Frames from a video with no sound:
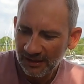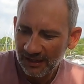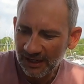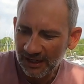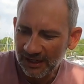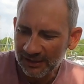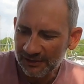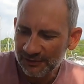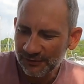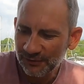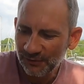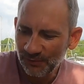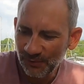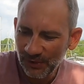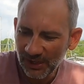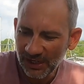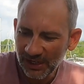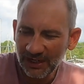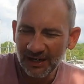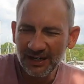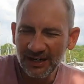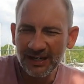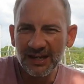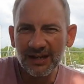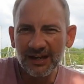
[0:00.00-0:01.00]
It's
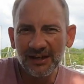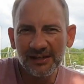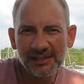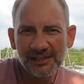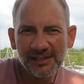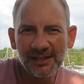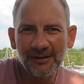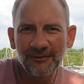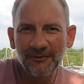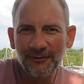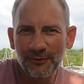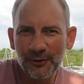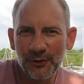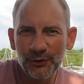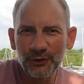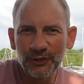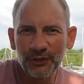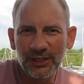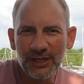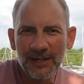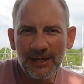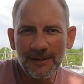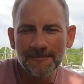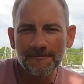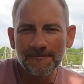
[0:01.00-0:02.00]
really nice and
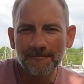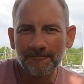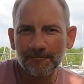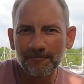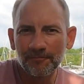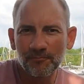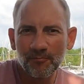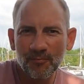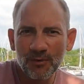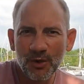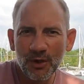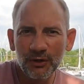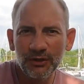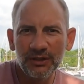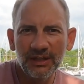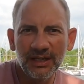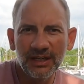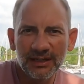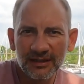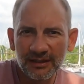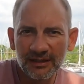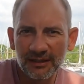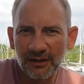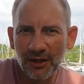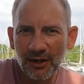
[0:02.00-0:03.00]
fruity, not
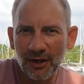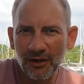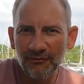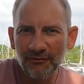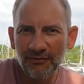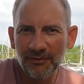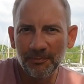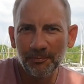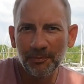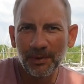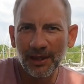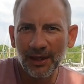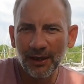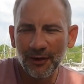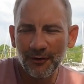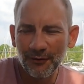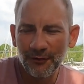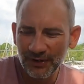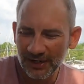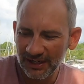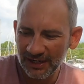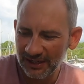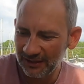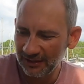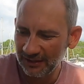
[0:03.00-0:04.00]
like an
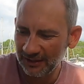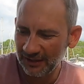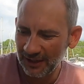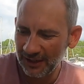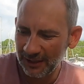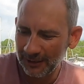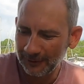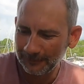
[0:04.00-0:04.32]
overpowering